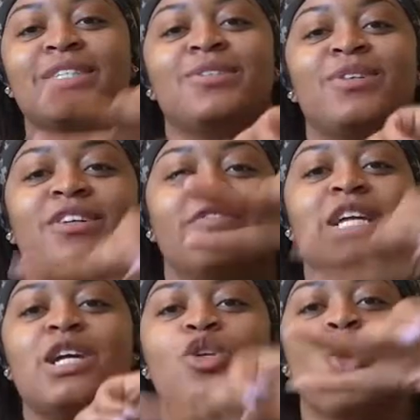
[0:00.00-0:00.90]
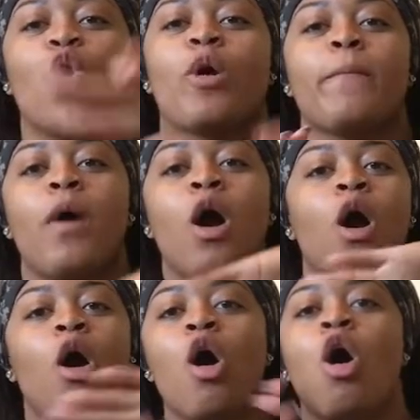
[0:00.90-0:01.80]
2 of the dorm
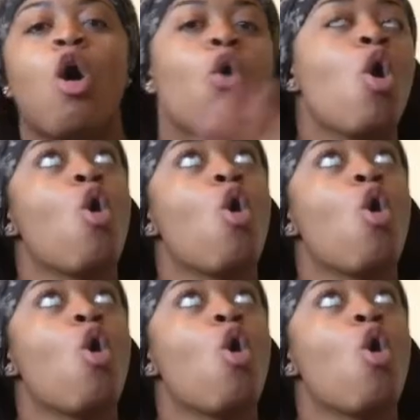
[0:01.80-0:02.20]
haul.